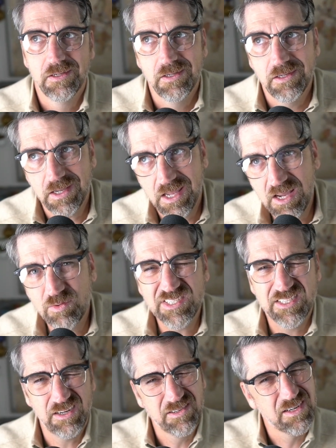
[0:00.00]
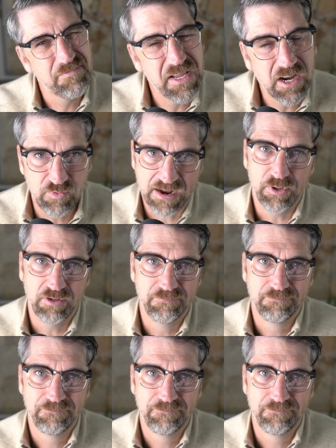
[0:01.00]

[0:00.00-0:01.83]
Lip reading: He was known to be a rebel.